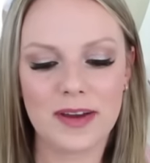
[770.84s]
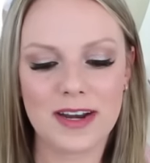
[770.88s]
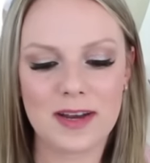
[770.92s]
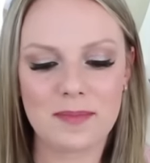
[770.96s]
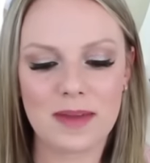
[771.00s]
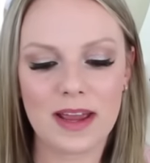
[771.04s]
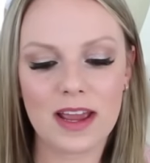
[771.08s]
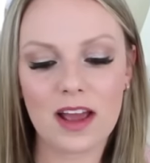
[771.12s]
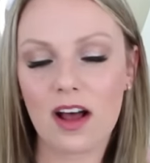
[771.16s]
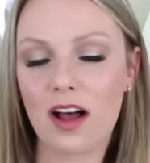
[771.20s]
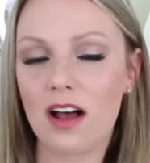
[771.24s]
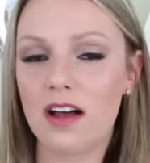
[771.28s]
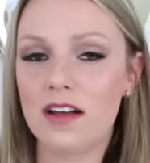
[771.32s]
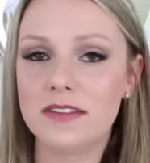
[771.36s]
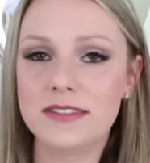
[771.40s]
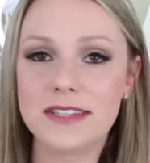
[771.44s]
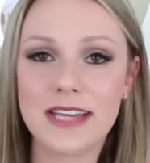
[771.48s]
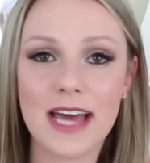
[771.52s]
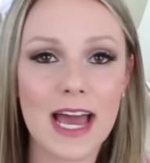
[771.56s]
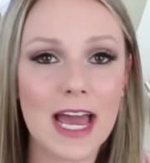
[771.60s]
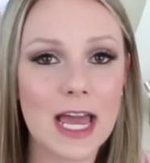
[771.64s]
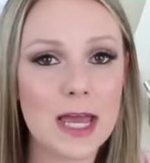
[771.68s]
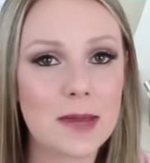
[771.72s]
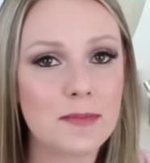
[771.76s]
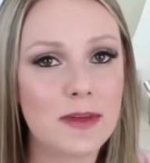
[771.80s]
one of my
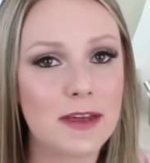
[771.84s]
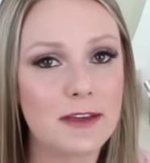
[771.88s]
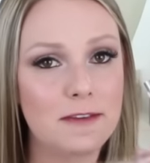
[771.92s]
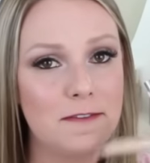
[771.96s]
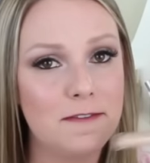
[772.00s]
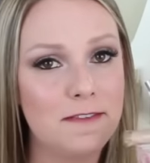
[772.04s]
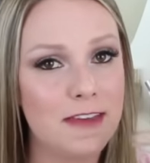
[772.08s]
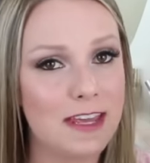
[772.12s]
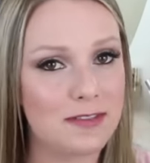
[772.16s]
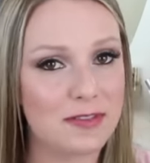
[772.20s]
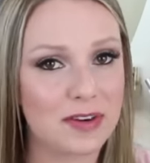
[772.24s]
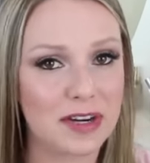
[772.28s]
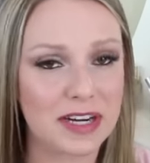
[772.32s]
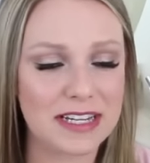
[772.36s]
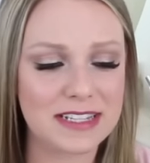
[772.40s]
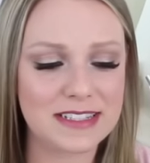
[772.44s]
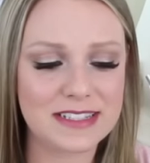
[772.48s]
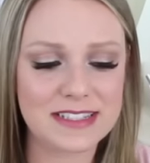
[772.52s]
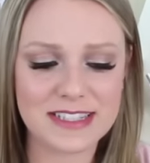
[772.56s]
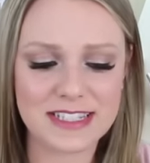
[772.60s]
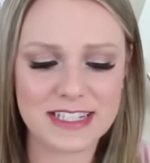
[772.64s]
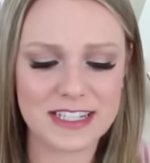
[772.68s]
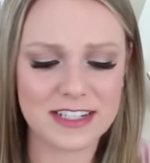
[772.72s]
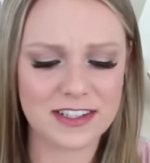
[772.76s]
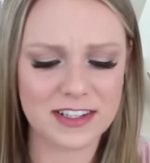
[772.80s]
all-time favorite
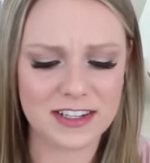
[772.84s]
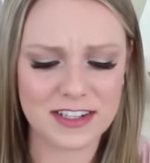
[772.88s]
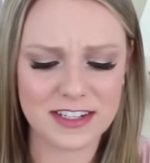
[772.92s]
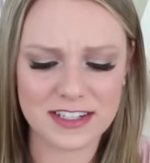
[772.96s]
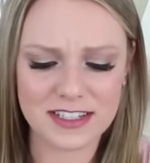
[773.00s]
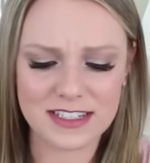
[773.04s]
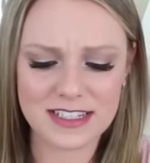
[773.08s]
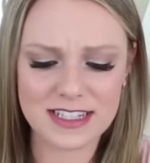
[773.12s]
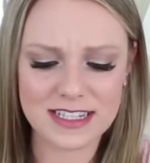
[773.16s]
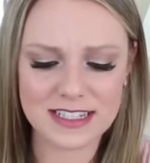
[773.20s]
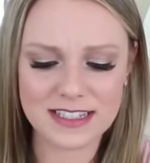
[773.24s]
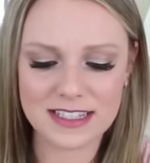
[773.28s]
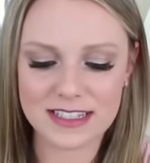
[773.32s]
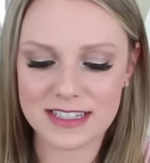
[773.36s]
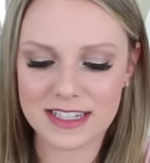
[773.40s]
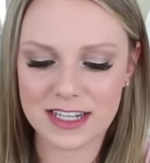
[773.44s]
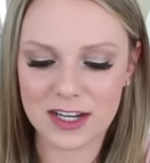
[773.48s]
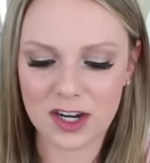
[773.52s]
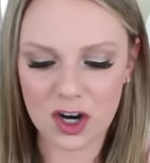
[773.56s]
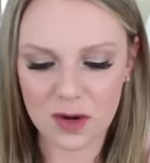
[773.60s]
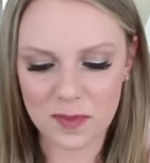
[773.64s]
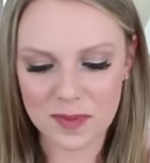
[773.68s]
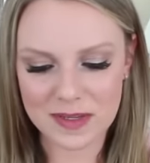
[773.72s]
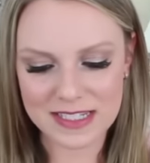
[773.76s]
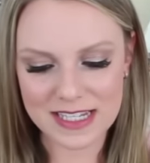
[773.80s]
concealers. This is
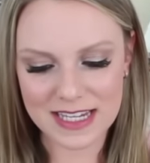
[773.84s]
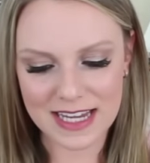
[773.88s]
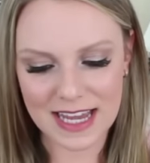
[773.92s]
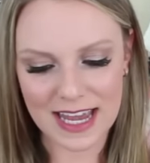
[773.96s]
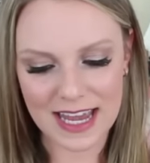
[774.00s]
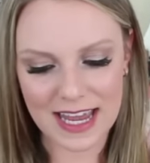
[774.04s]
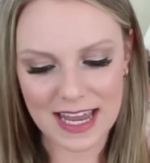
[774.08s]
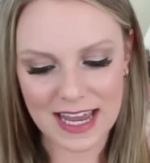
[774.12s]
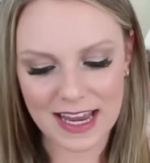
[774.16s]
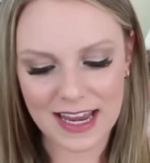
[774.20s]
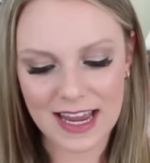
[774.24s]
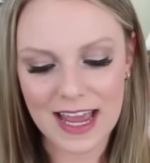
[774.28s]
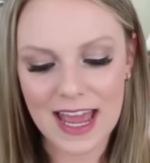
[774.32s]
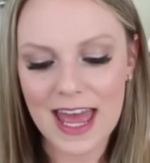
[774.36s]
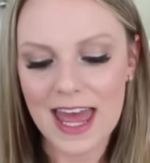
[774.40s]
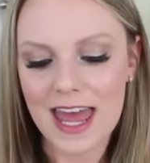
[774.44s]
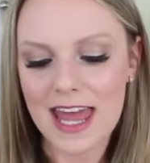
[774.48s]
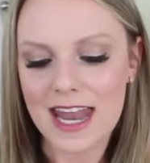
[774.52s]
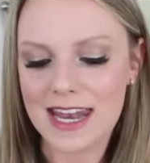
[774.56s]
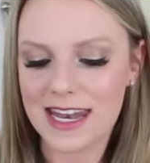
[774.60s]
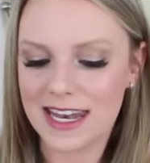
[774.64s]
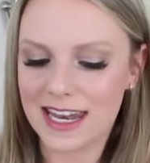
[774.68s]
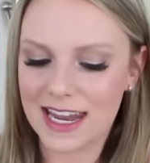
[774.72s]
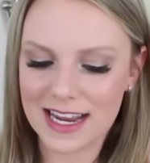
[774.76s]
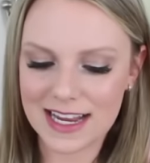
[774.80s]
the Urban Decay
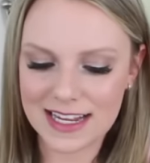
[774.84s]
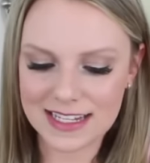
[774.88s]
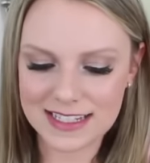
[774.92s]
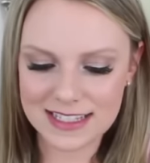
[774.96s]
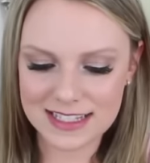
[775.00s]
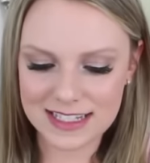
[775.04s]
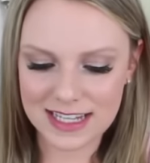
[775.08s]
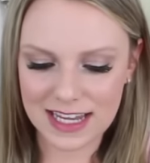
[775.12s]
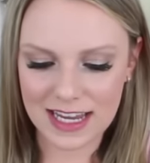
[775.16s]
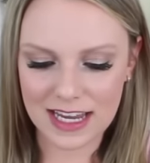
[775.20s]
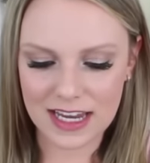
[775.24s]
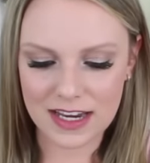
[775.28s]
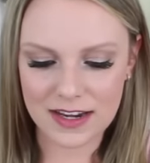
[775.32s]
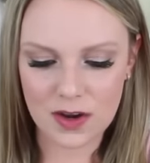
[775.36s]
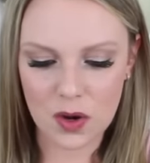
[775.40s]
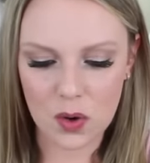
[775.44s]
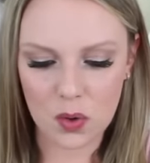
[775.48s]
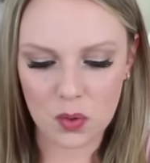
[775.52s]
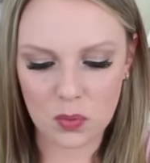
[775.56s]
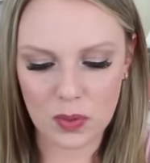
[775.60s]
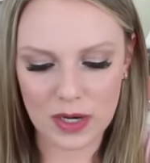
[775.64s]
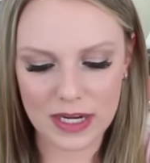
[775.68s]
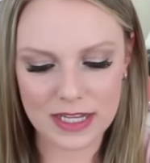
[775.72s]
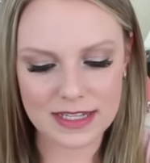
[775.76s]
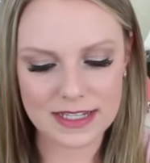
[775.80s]
Naked Skin
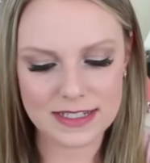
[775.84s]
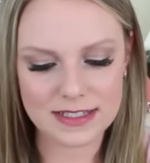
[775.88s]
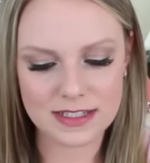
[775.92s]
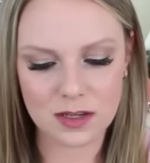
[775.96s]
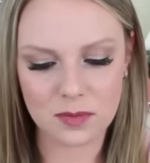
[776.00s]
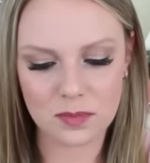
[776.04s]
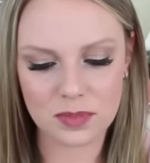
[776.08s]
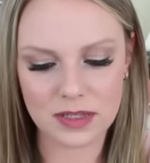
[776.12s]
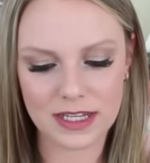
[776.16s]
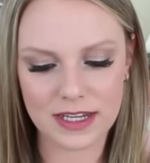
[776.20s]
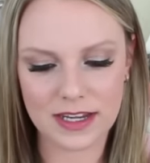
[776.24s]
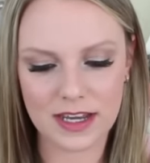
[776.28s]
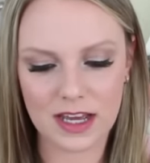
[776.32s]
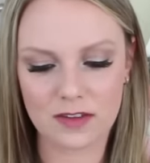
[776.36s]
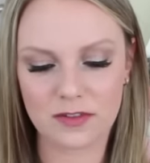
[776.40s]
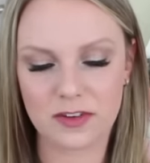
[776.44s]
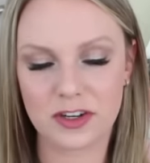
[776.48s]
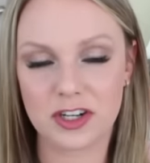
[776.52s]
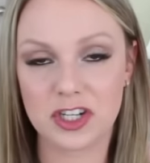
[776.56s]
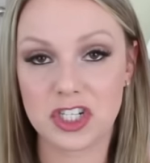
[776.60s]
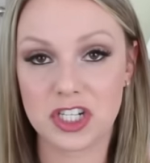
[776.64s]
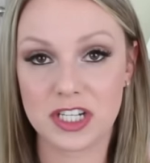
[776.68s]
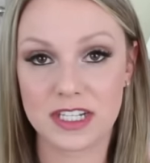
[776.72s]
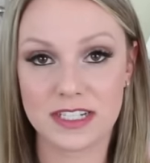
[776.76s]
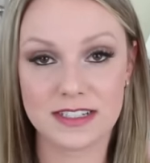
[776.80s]
Weightless Complete
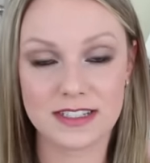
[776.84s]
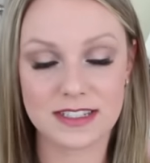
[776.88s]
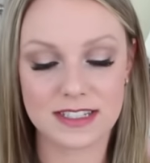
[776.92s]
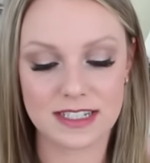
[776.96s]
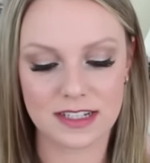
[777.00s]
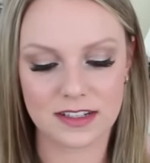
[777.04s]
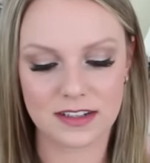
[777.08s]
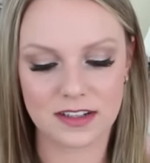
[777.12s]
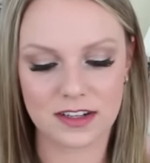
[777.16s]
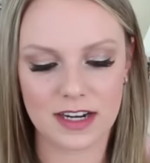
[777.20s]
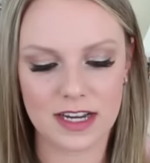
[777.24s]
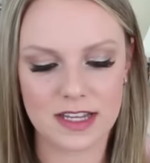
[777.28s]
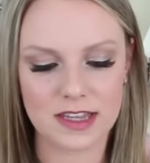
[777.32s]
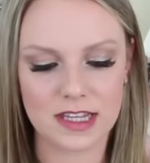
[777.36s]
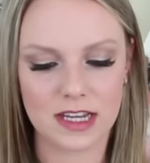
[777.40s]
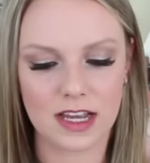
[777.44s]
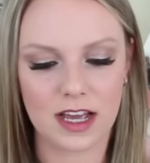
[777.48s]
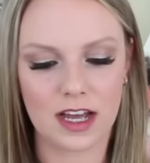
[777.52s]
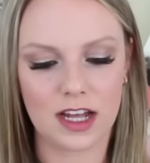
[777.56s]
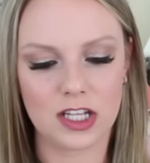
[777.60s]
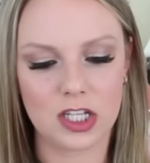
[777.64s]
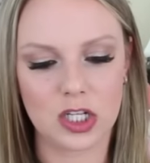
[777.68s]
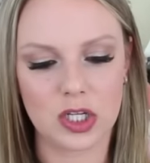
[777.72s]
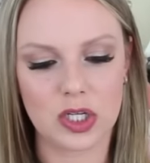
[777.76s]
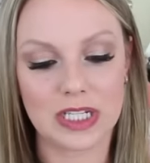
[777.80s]
Coverage Concealer in the
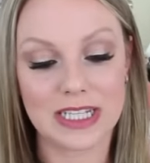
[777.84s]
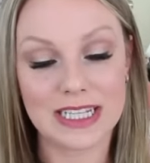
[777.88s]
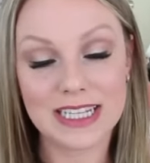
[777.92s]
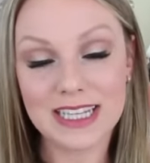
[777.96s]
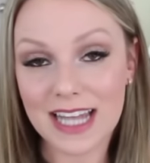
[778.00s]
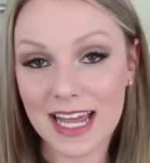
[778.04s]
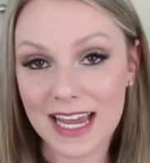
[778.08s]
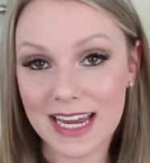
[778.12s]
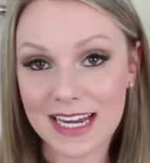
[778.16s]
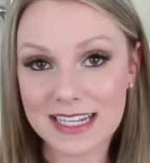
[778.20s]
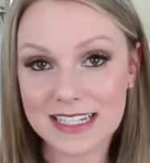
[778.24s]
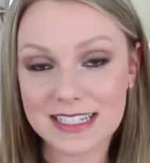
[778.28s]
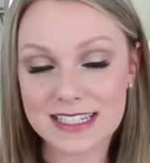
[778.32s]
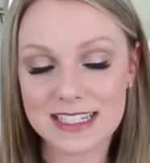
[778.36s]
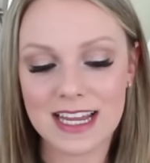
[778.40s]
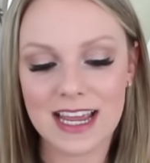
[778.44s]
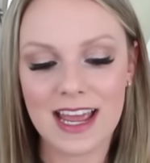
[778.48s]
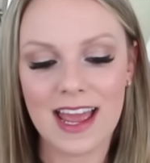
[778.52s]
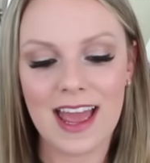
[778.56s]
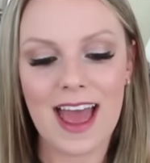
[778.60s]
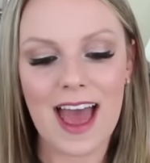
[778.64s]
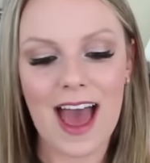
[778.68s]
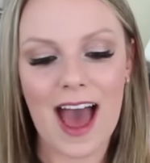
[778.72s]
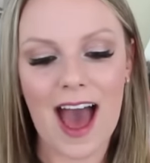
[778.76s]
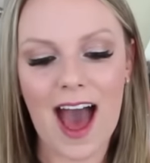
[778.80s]
color Light.
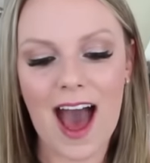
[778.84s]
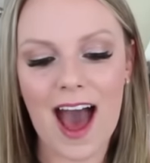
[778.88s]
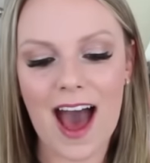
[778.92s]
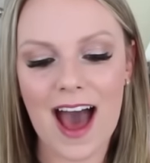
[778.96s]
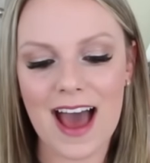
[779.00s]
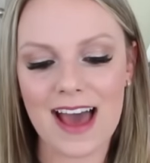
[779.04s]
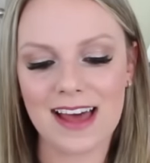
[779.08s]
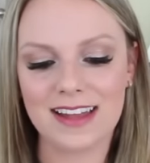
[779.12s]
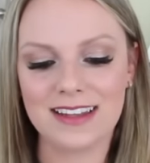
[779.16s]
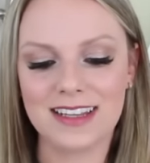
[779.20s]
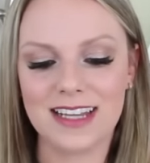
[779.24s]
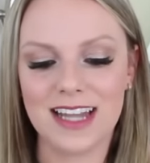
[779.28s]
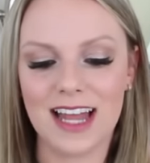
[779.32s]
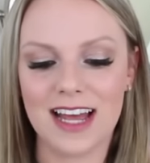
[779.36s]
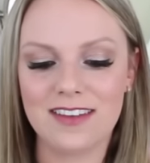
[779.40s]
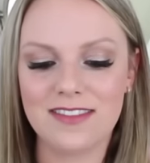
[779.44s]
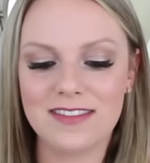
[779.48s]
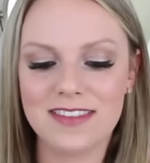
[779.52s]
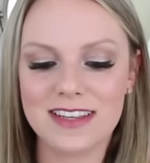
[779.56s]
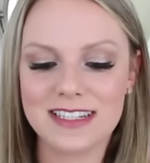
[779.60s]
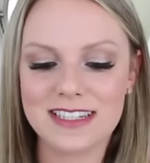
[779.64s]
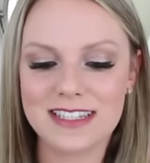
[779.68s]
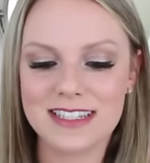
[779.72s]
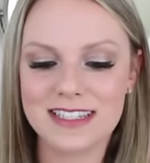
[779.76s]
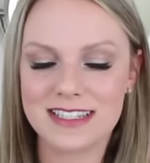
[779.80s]
I
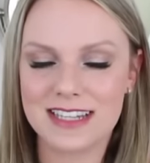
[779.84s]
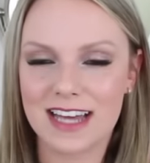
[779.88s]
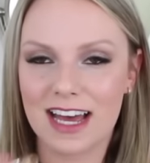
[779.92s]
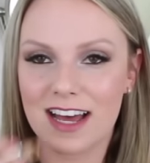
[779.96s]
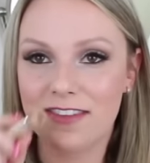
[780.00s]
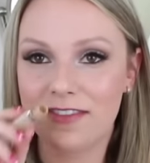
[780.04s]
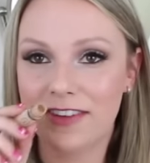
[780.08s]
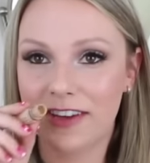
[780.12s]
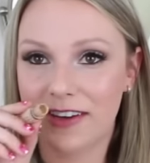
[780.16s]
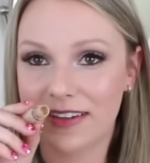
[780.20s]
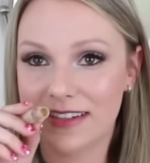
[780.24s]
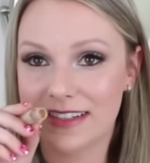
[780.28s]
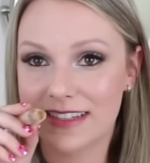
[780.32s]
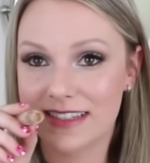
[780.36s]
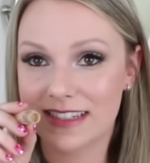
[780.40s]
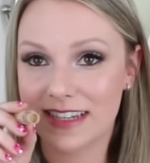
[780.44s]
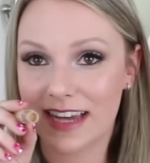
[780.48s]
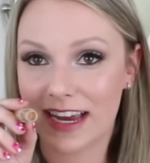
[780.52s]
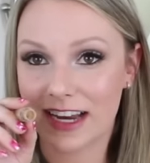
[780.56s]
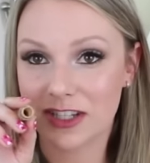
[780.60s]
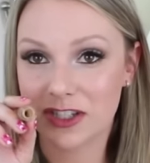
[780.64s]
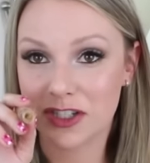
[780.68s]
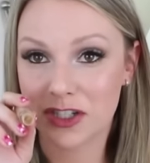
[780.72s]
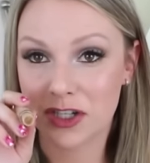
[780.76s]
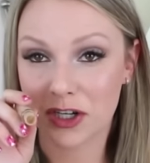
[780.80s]
love this stuff. You can
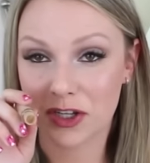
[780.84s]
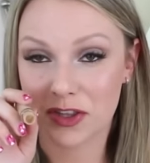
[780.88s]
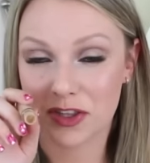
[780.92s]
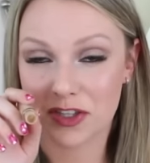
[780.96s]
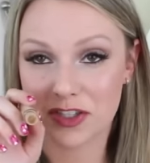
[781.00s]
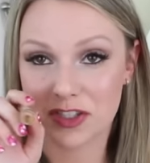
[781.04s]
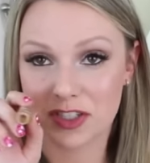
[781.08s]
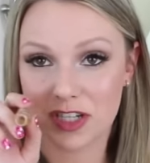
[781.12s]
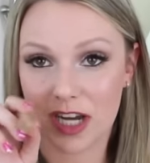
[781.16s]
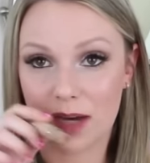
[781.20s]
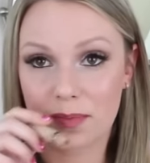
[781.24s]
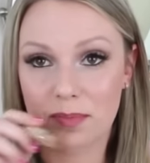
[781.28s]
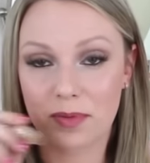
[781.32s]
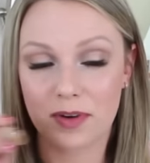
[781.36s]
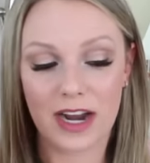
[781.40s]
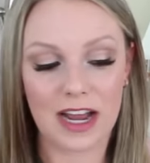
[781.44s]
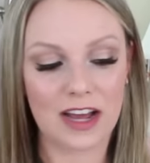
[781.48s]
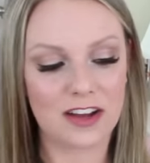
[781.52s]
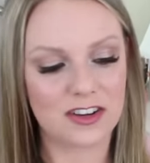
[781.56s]
see I took the stopper